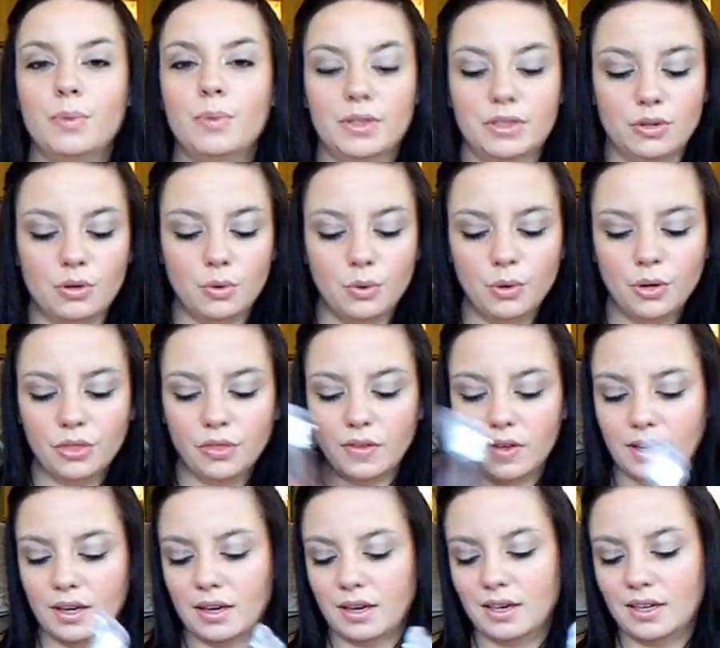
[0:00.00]
But the cool
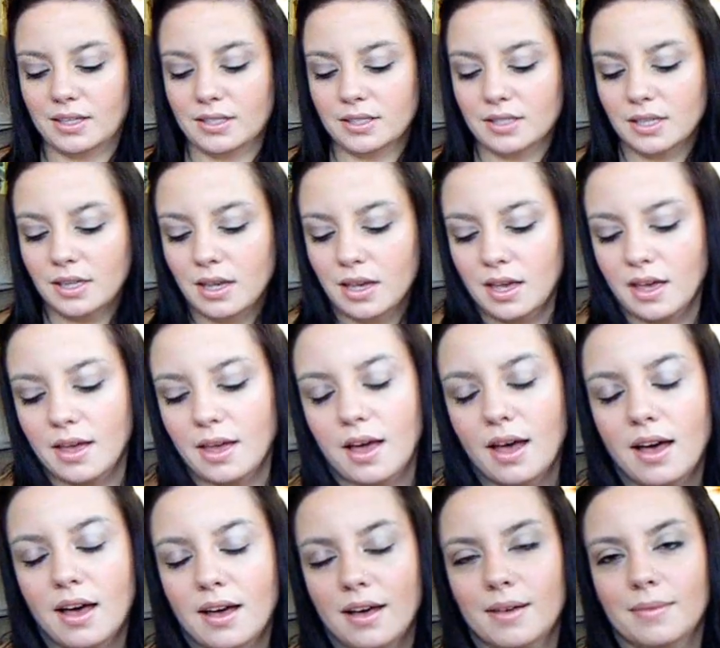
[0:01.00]
thing is,
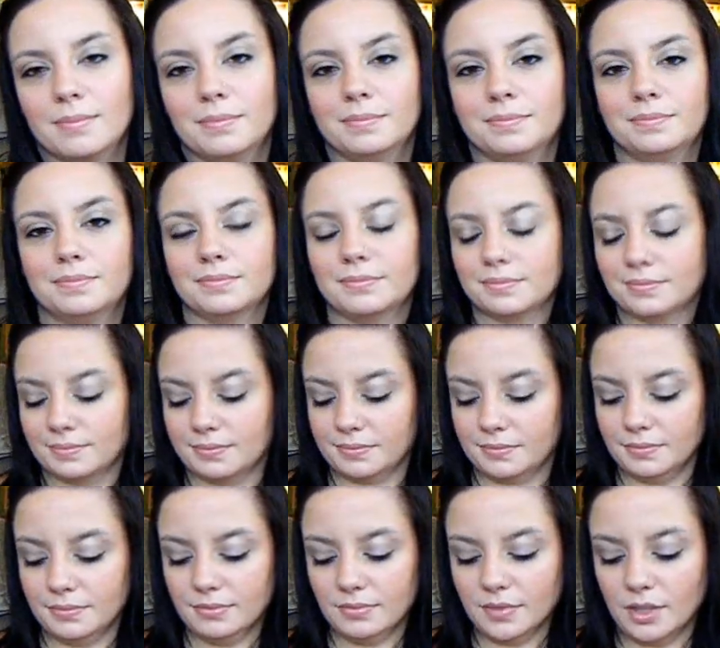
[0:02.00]
um,
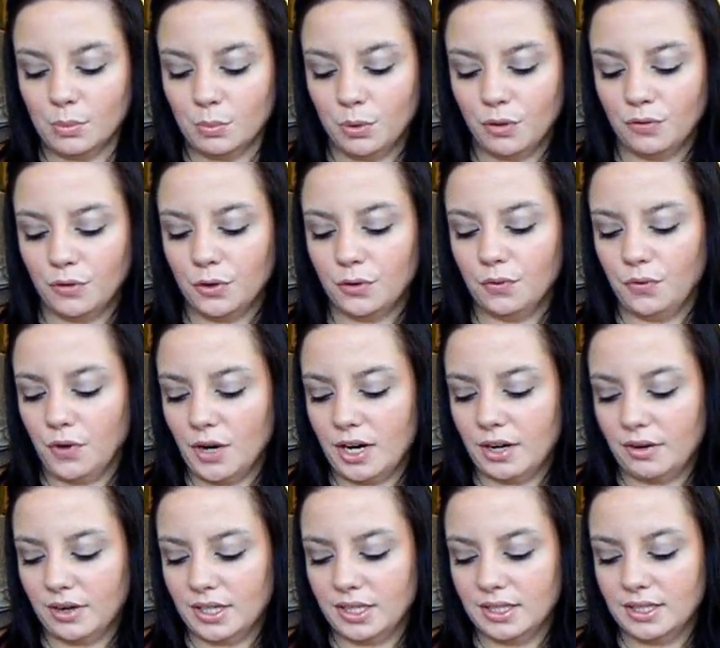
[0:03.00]
Preferred
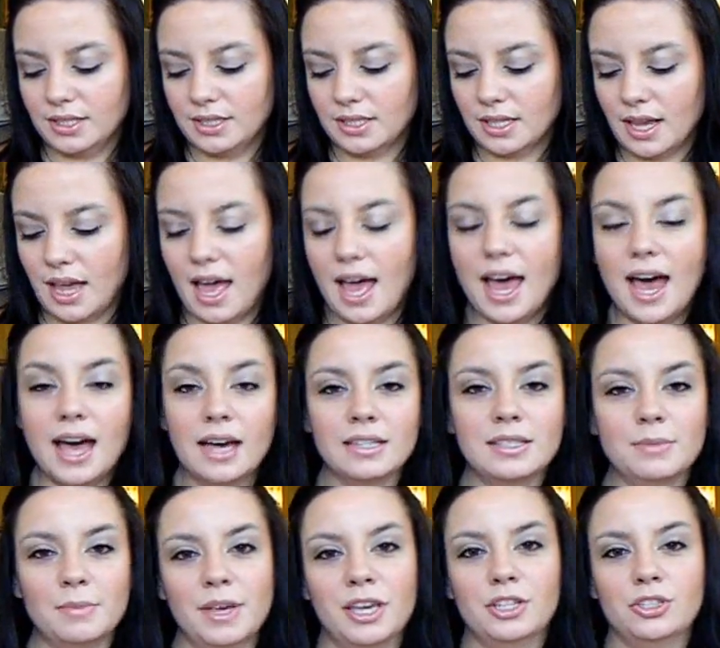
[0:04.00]
Fragrance
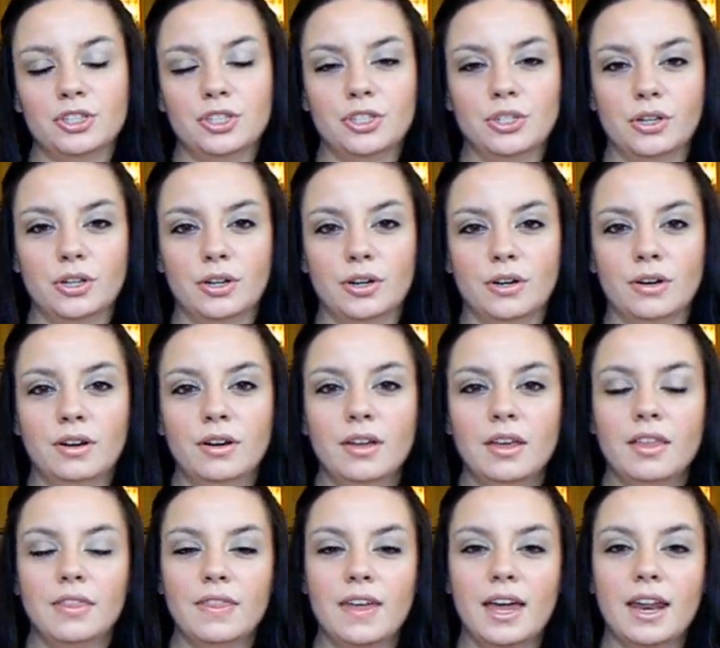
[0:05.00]
has made sure
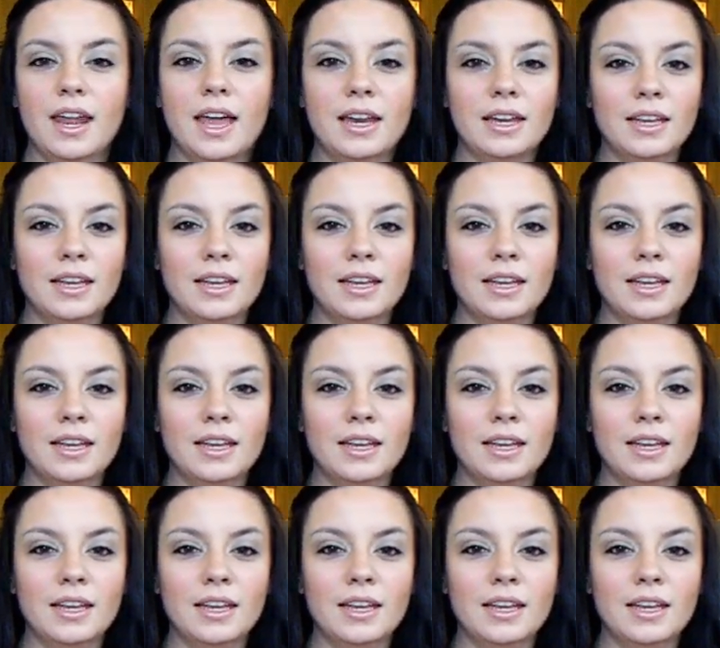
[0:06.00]
that